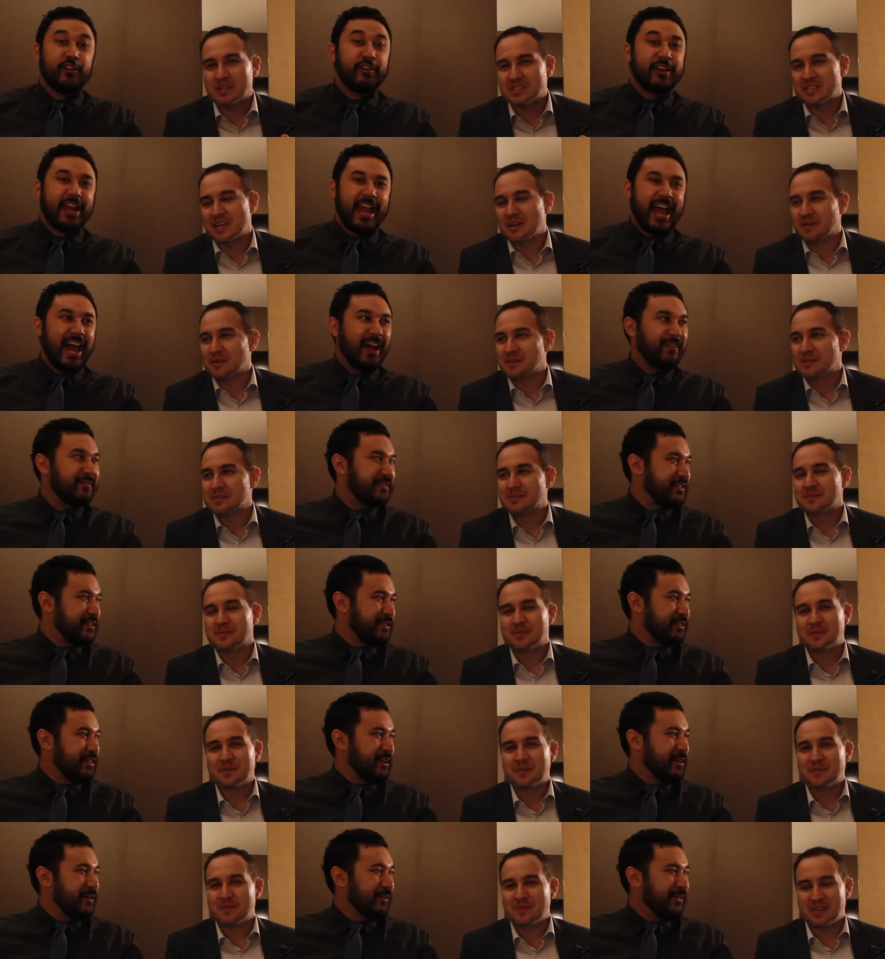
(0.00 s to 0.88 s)
Speaker 1: You don't have
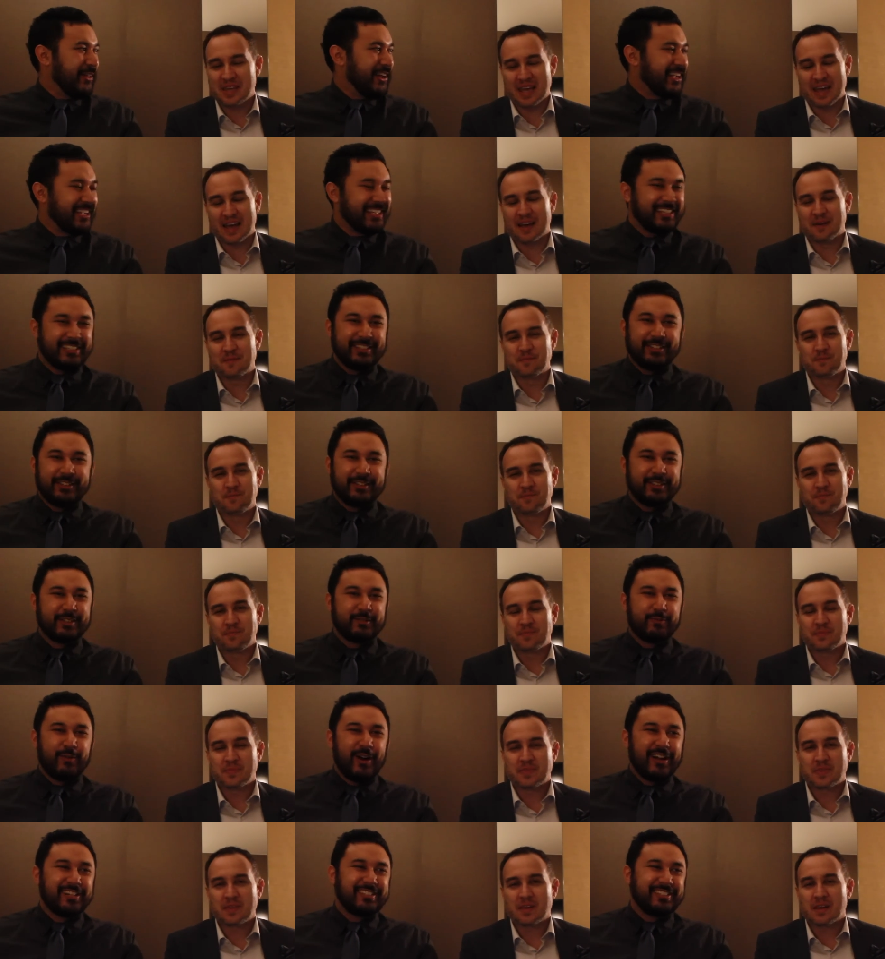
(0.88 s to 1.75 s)
to though. Like, yeah, you're
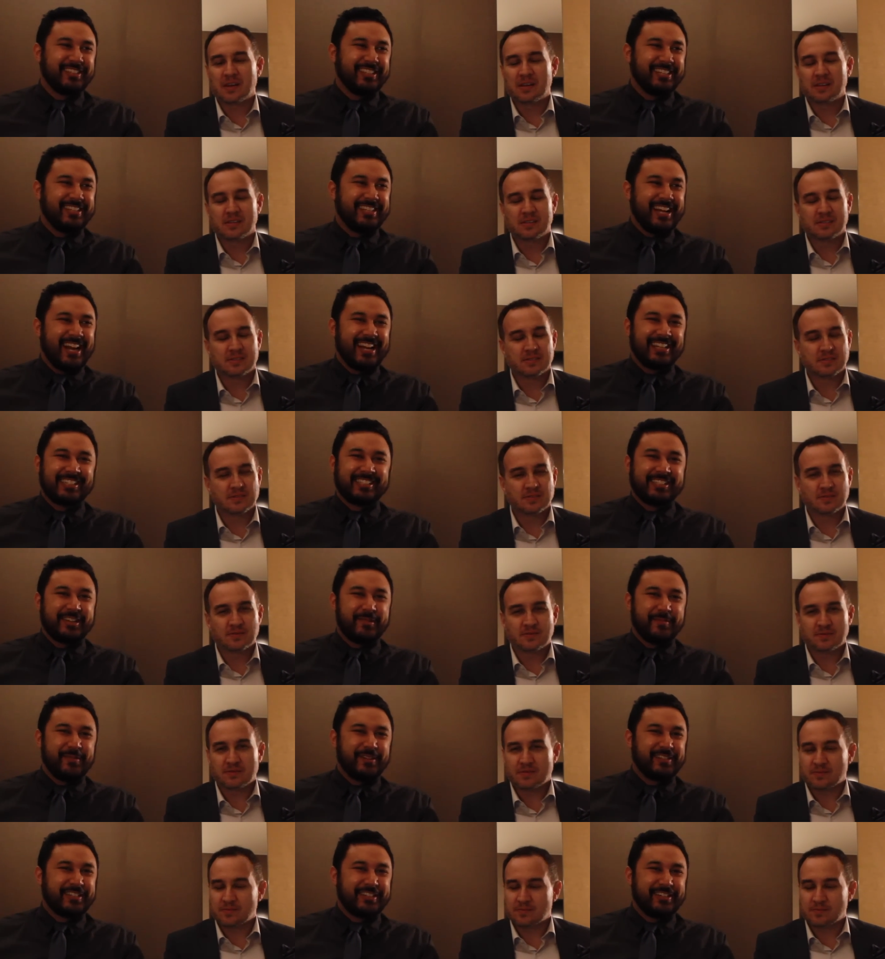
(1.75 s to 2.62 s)
just watching the dance
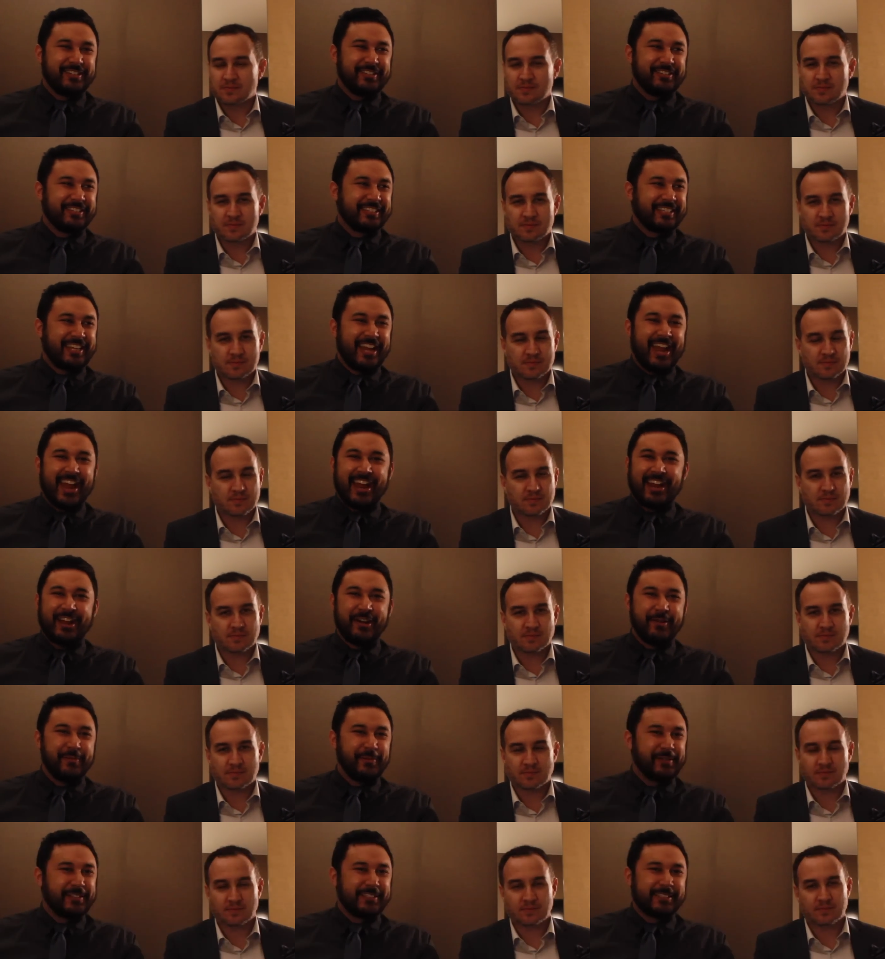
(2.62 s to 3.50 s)
numbers and you just can't
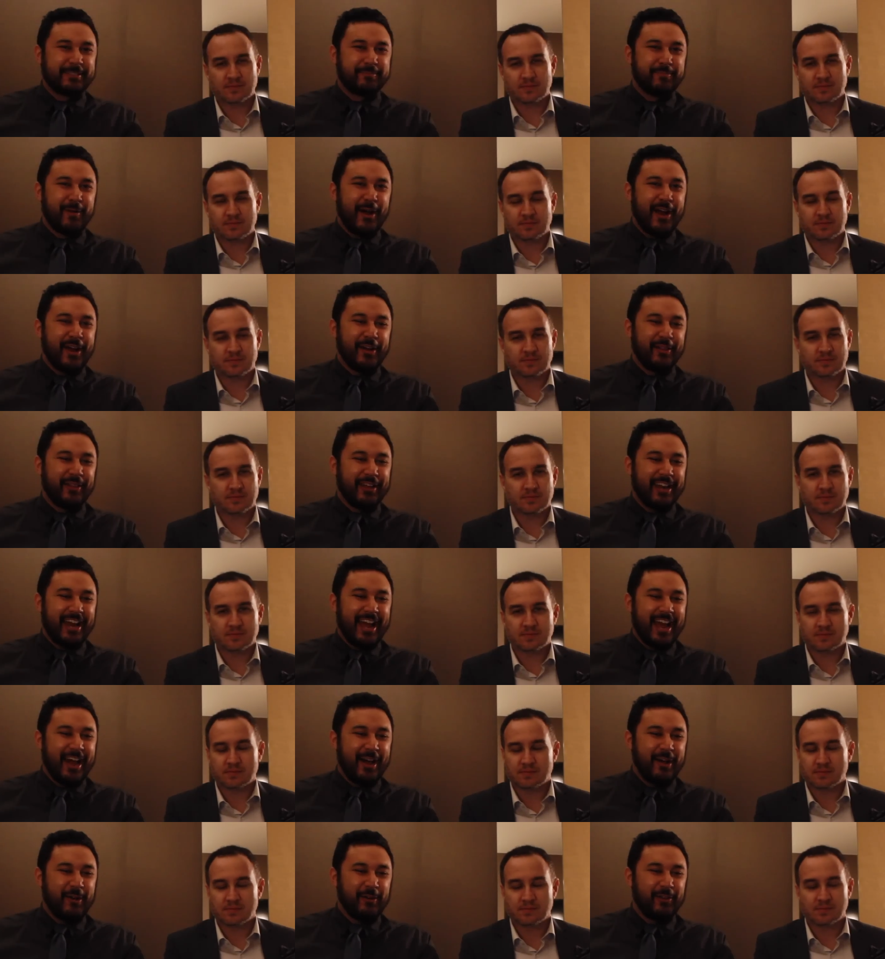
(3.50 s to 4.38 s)
help but smile at
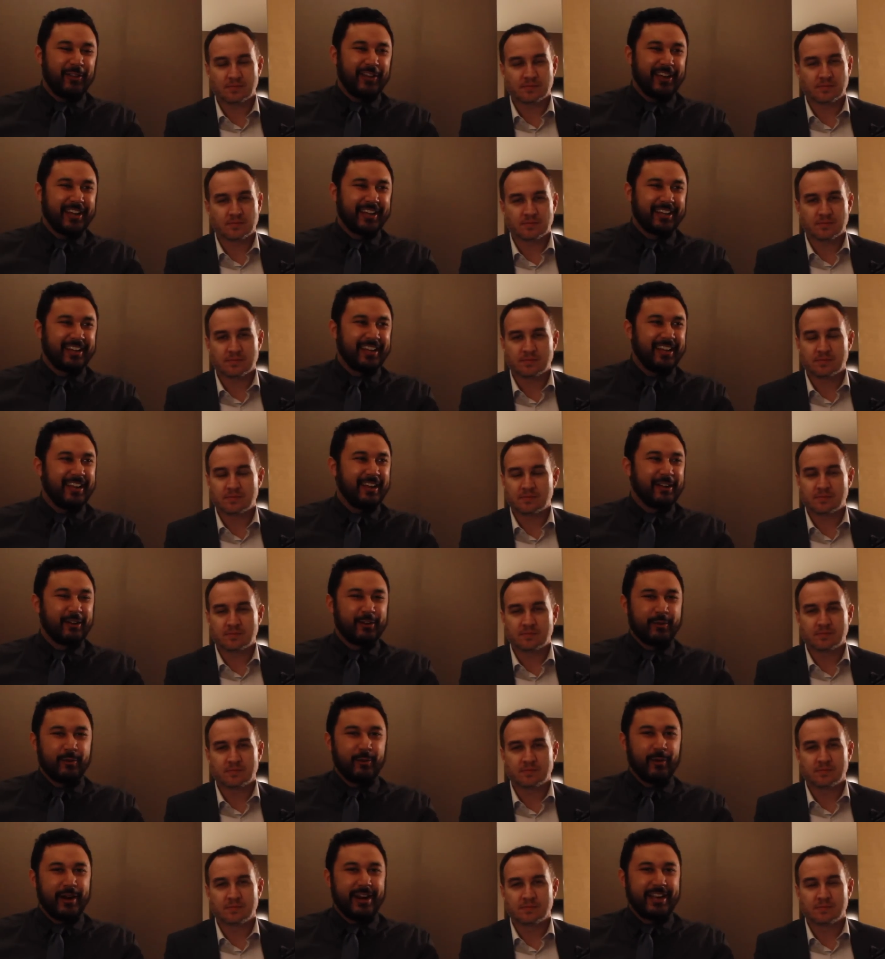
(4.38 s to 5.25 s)
how like
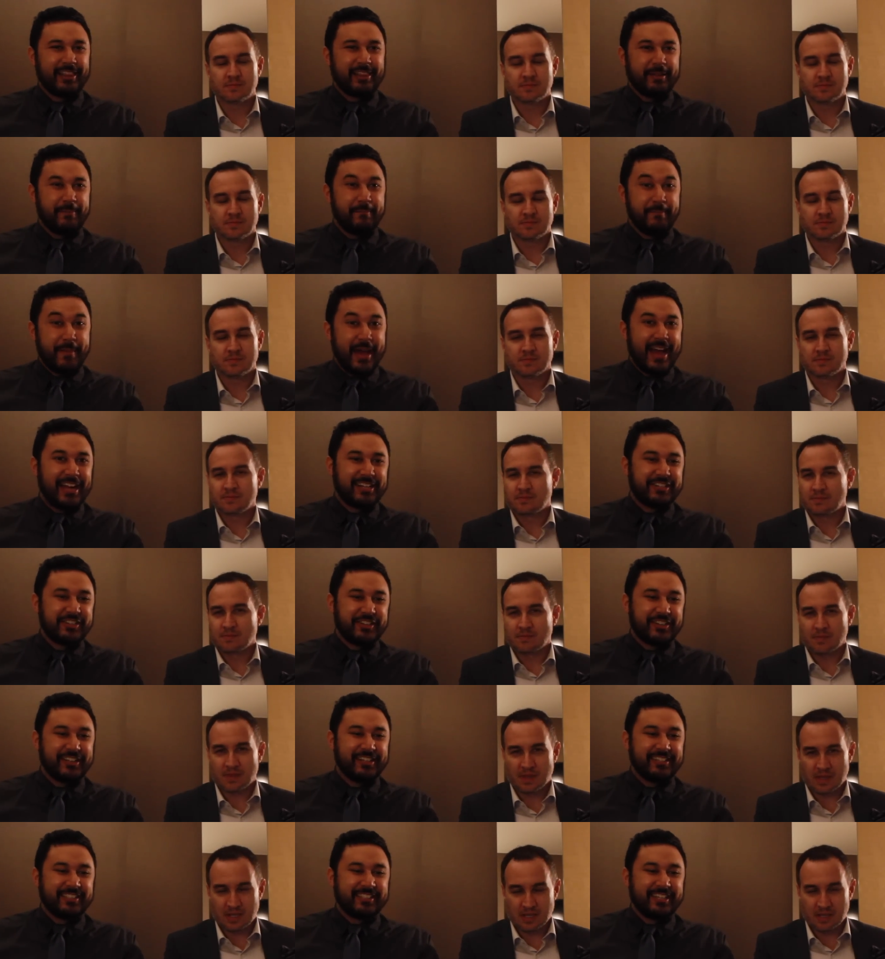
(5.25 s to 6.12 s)
great the
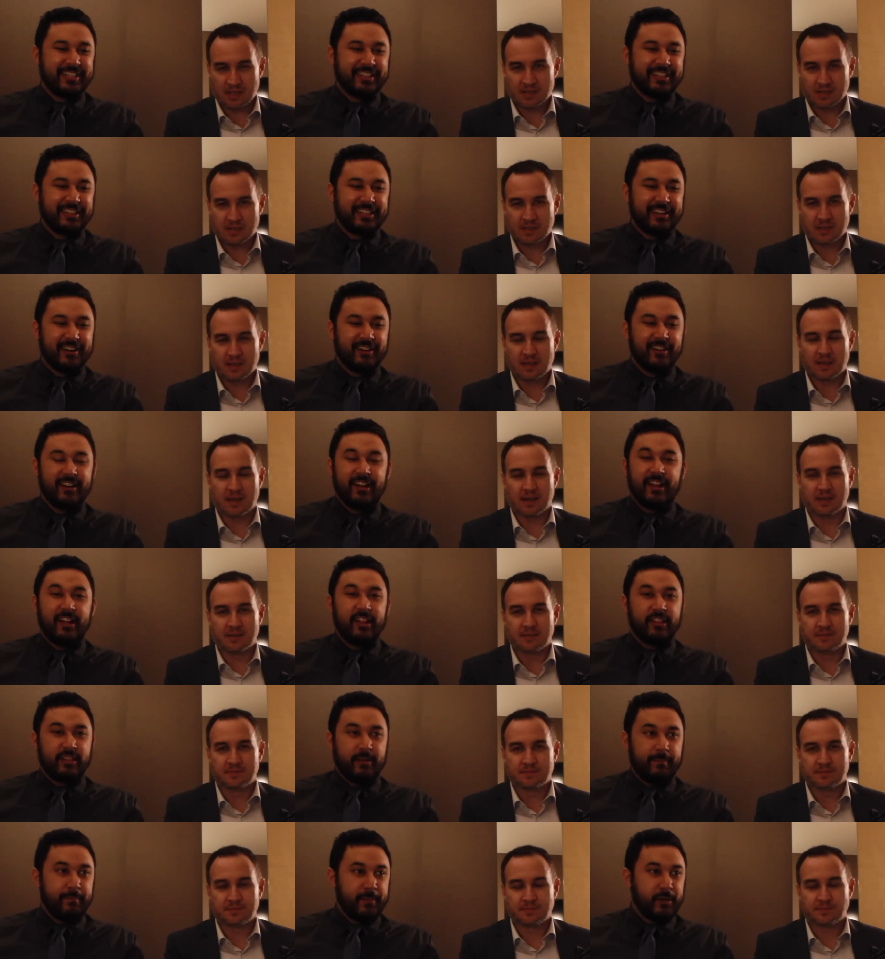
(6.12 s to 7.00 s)
magic is in there. Yeah.
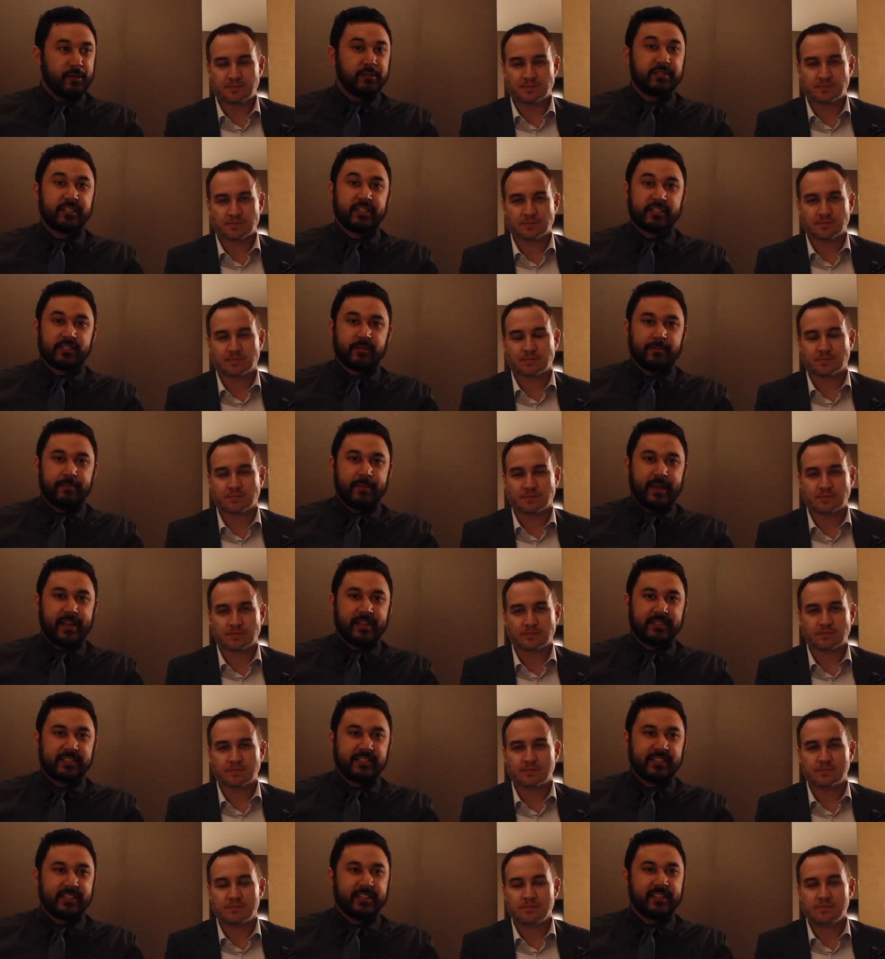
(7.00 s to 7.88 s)
The music's
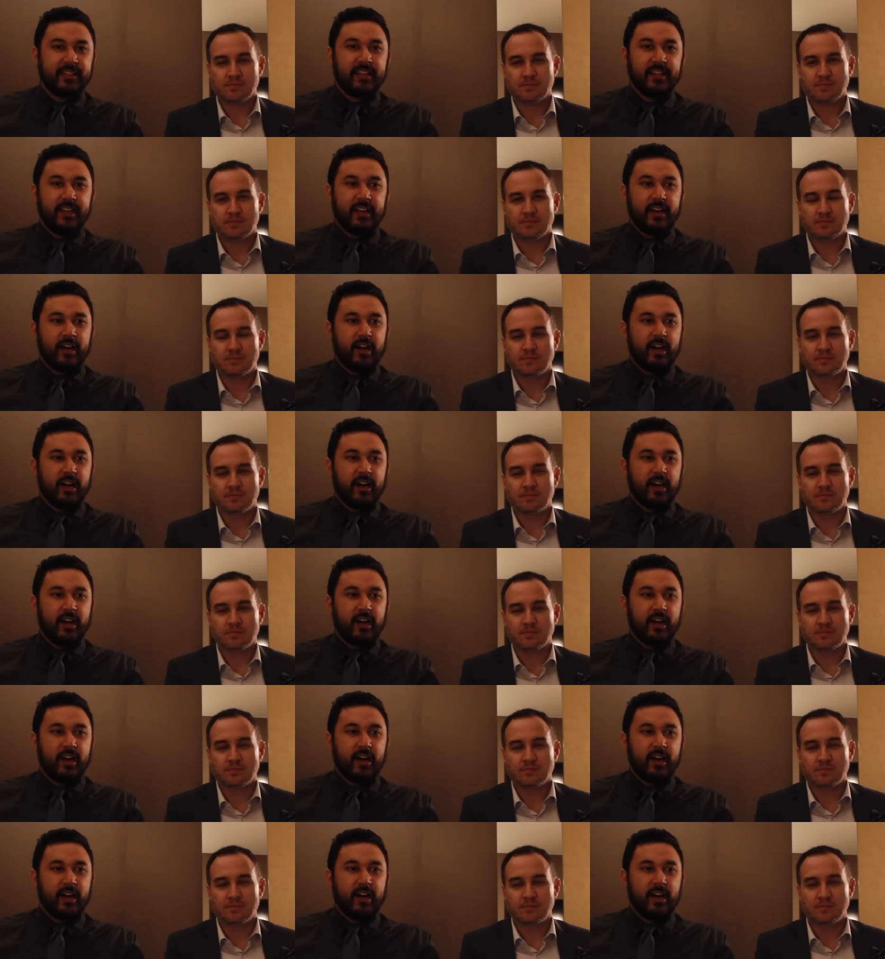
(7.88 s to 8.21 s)
amazing.